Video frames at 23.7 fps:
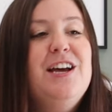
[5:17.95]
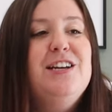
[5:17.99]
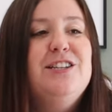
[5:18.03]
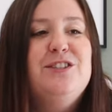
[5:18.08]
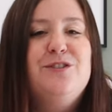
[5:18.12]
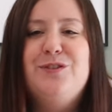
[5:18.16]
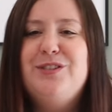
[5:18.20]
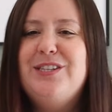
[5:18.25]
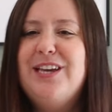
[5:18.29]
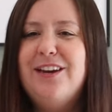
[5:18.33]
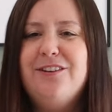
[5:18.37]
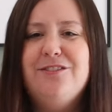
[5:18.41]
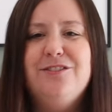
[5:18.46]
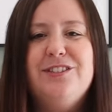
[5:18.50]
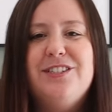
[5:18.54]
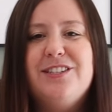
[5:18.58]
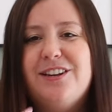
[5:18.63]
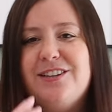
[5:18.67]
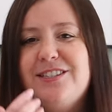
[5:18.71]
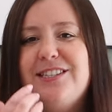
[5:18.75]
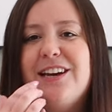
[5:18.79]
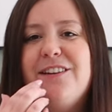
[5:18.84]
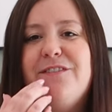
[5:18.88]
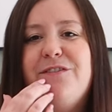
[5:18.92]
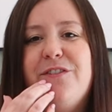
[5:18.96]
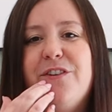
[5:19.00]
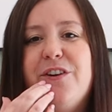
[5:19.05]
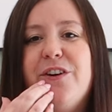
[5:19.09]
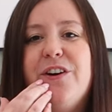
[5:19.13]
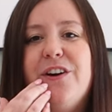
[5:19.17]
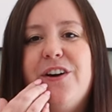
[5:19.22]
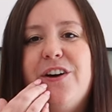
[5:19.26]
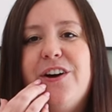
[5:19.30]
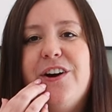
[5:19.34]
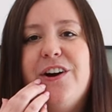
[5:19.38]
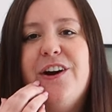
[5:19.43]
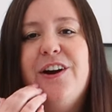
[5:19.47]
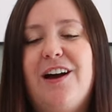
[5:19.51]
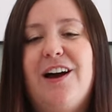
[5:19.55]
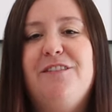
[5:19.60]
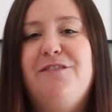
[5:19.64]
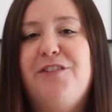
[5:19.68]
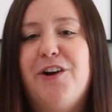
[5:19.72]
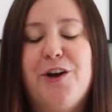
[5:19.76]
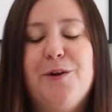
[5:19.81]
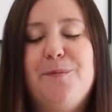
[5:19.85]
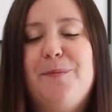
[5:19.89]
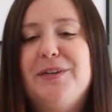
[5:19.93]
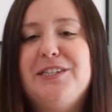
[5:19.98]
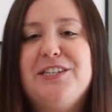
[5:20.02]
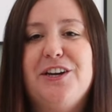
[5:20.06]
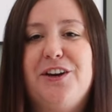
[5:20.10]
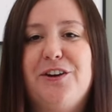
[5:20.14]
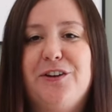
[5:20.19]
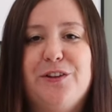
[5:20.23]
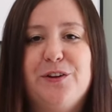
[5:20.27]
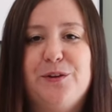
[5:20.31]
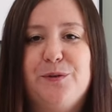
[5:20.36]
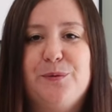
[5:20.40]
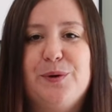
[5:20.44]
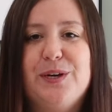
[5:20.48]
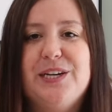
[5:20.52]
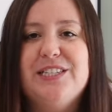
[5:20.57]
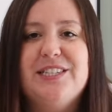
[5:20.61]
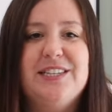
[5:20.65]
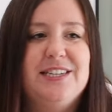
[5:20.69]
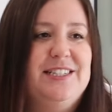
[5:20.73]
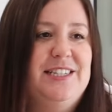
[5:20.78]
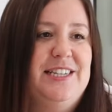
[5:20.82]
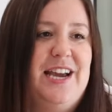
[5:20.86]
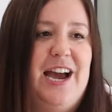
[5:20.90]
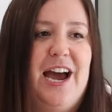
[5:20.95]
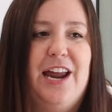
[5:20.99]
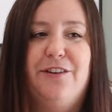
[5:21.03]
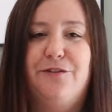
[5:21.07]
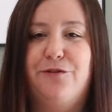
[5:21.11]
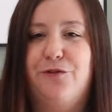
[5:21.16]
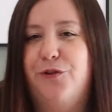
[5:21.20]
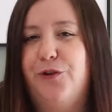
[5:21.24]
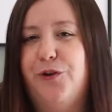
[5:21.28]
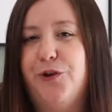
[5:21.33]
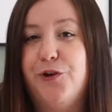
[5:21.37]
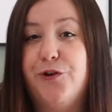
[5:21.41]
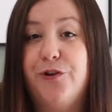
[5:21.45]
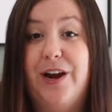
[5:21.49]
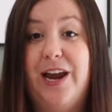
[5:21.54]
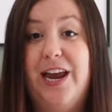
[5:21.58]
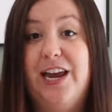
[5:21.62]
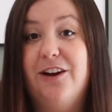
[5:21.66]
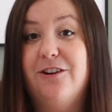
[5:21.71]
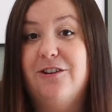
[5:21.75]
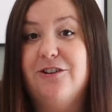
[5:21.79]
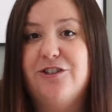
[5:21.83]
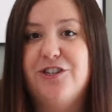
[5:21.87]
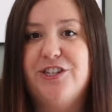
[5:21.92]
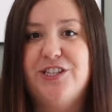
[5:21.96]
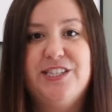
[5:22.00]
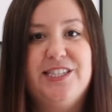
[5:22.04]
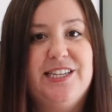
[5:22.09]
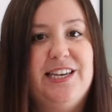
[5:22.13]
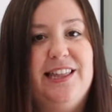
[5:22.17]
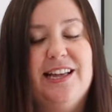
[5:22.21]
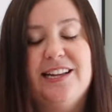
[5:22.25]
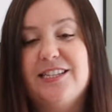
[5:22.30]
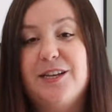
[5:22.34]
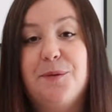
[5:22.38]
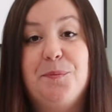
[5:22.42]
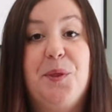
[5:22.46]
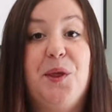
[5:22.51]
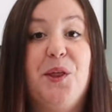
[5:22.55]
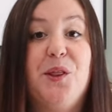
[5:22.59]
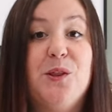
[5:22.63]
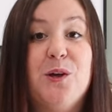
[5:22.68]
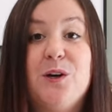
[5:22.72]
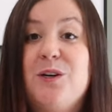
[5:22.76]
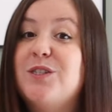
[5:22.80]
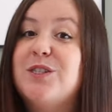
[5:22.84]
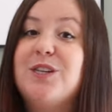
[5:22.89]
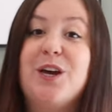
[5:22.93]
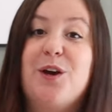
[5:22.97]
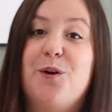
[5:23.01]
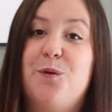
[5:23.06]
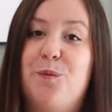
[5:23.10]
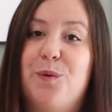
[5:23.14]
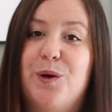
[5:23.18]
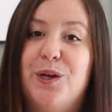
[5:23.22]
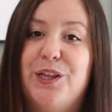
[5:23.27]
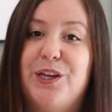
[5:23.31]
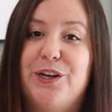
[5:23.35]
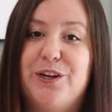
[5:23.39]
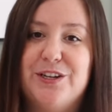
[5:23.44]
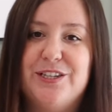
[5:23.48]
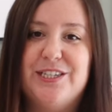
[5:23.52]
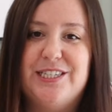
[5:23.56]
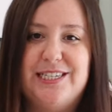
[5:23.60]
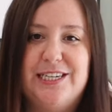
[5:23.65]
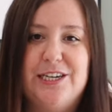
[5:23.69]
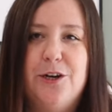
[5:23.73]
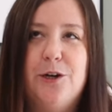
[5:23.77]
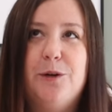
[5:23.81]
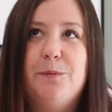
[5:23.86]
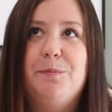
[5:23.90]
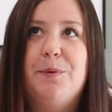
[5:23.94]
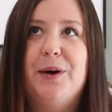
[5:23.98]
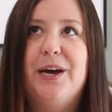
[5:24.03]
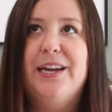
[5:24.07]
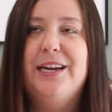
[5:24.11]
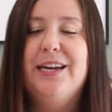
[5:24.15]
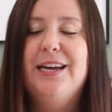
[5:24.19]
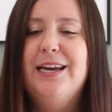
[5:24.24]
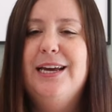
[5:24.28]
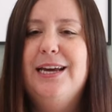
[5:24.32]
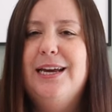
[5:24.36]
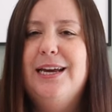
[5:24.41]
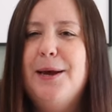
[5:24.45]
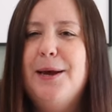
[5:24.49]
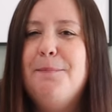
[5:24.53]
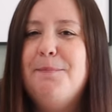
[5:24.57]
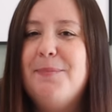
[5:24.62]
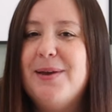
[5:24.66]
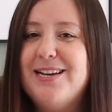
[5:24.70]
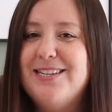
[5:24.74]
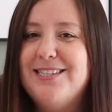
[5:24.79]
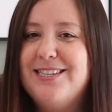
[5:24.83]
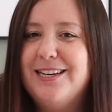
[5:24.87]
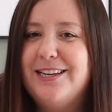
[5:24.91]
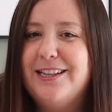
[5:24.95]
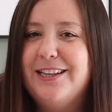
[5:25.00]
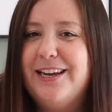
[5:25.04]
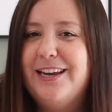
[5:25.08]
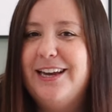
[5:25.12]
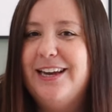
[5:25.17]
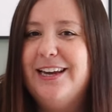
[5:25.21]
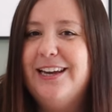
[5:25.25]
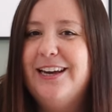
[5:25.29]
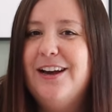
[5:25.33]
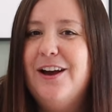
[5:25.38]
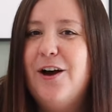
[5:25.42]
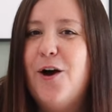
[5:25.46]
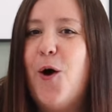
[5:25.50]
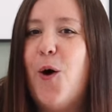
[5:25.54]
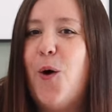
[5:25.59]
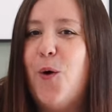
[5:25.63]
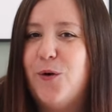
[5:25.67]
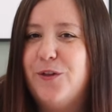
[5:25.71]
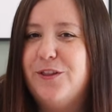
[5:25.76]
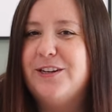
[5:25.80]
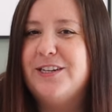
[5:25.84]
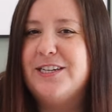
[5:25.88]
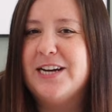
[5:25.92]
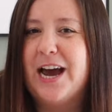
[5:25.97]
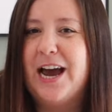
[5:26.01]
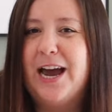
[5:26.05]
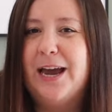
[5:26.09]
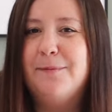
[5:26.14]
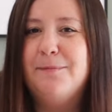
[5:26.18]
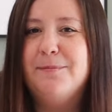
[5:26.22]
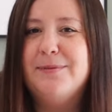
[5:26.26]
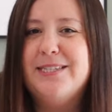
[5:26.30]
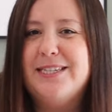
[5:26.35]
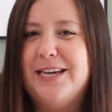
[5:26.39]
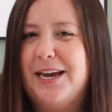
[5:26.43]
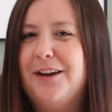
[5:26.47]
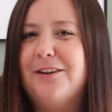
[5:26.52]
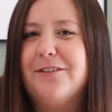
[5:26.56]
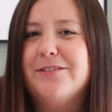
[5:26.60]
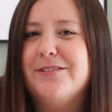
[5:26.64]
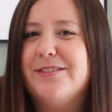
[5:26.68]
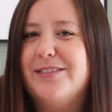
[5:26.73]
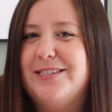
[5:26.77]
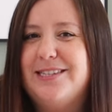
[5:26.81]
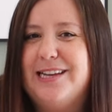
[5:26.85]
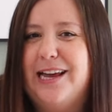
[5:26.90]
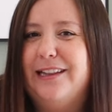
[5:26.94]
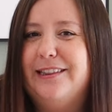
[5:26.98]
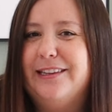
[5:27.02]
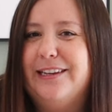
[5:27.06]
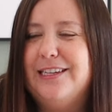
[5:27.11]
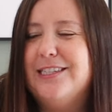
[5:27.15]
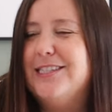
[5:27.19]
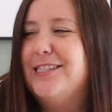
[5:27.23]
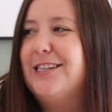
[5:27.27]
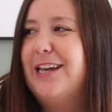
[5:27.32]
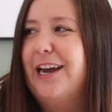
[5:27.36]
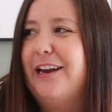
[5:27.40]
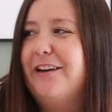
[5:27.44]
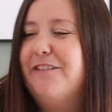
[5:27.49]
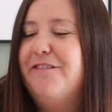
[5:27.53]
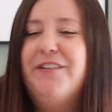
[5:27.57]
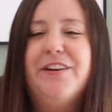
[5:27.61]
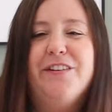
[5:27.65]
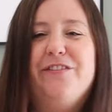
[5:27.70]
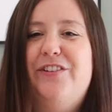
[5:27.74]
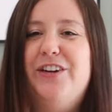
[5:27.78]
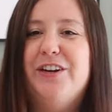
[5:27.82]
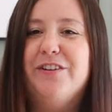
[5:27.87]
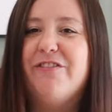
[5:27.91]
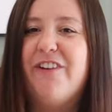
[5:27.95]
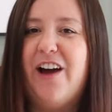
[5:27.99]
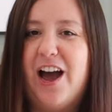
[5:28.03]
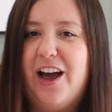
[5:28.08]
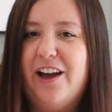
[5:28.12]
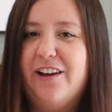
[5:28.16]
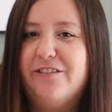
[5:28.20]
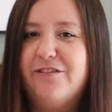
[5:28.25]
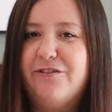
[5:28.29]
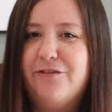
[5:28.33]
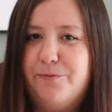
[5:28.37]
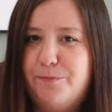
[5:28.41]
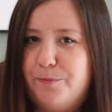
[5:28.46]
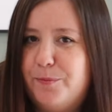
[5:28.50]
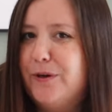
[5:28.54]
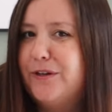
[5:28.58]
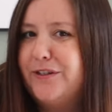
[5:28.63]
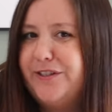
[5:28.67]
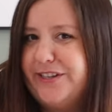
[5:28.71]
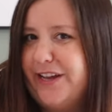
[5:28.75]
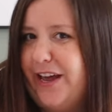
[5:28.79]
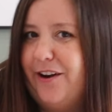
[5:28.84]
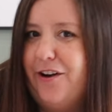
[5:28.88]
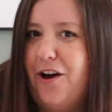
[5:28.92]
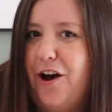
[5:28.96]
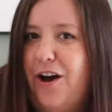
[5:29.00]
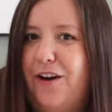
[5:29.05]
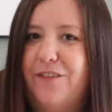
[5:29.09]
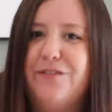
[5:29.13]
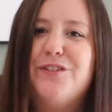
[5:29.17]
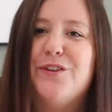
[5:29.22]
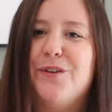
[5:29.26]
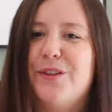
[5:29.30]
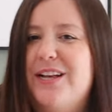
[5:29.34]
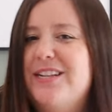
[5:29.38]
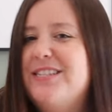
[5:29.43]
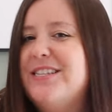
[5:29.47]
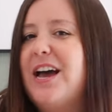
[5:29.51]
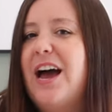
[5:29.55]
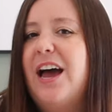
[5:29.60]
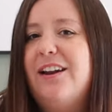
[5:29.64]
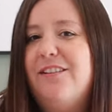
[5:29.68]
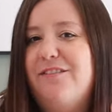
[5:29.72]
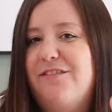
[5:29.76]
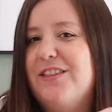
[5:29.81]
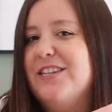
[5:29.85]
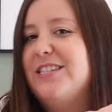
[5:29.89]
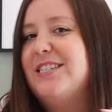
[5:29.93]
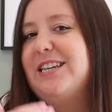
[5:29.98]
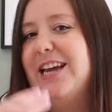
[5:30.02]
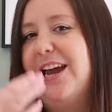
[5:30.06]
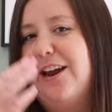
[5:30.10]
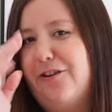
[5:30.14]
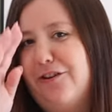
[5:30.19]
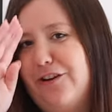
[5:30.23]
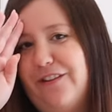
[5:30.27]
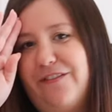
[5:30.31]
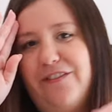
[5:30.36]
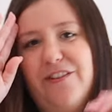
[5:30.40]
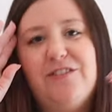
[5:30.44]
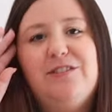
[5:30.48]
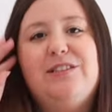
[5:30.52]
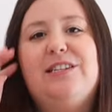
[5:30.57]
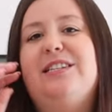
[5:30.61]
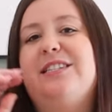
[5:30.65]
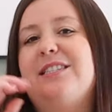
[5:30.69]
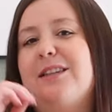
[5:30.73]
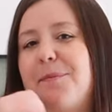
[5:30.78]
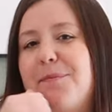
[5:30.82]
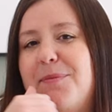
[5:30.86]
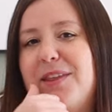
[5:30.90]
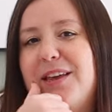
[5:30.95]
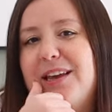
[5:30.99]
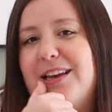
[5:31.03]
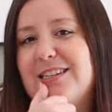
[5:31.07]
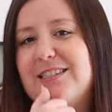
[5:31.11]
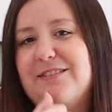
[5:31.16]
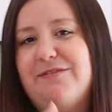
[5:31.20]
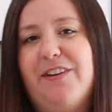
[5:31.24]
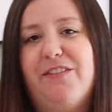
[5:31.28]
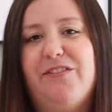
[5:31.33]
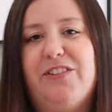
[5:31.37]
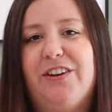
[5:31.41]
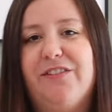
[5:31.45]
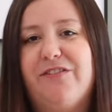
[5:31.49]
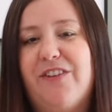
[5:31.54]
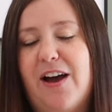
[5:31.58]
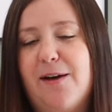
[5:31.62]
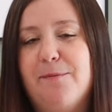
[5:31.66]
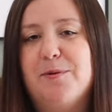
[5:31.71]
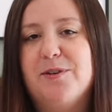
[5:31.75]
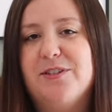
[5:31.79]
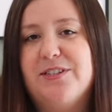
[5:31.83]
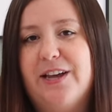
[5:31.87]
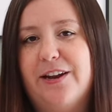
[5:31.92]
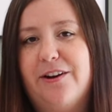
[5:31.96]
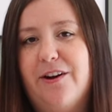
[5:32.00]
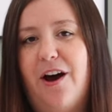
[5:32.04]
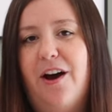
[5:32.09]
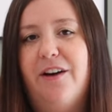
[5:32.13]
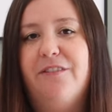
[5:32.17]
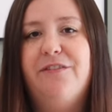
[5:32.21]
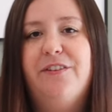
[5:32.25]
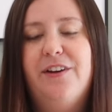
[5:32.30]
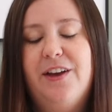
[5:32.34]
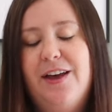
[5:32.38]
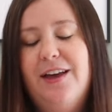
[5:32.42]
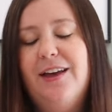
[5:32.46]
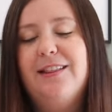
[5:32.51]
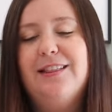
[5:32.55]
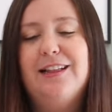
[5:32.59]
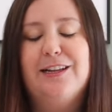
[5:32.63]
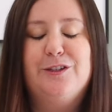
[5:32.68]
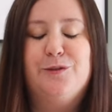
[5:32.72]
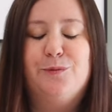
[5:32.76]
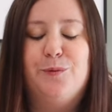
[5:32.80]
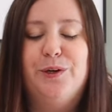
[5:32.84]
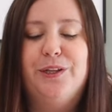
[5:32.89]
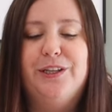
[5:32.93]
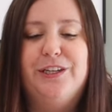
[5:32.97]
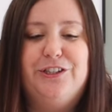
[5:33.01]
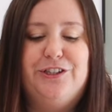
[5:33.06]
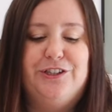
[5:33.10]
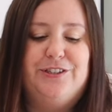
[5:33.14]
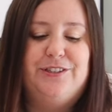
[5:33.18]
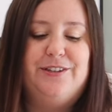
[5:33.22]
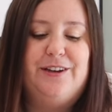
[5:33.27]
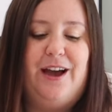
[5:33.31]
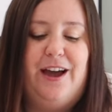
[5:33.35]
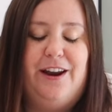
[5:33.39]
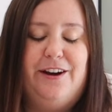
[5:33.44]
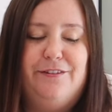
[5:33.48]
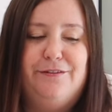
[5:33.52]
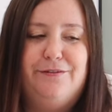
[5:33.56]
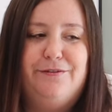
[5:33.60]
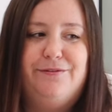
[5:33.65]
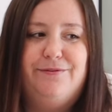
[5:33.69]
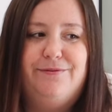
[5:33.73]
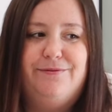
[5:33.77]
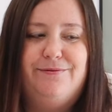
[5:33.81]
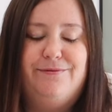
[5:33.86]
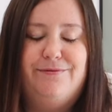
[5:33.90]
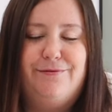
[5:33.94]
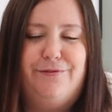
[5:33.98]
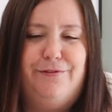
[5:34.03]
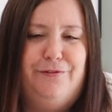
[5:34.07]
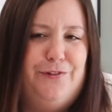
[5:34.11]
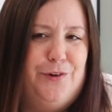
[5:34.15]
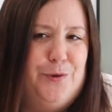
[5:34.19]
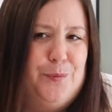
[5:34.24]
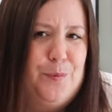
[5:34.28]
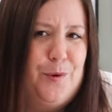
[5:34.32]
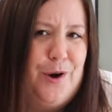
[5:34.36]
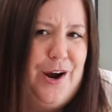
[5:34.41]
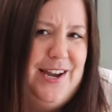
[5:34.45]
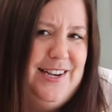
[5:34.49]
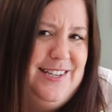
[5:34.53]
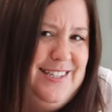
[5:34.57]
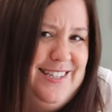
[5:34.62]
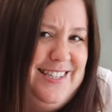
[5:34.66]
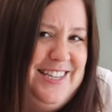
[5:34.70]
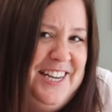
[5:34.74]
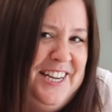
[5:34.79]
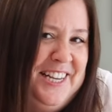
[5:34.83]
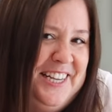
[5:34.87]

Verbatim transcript: So Sandals does that for a very particular reason to kind of create urgency that something looks like a really good deal, but basically all the time sandals is at least like 55% off so that's kind of the standard if you see something is 55% off that's really just kind of full price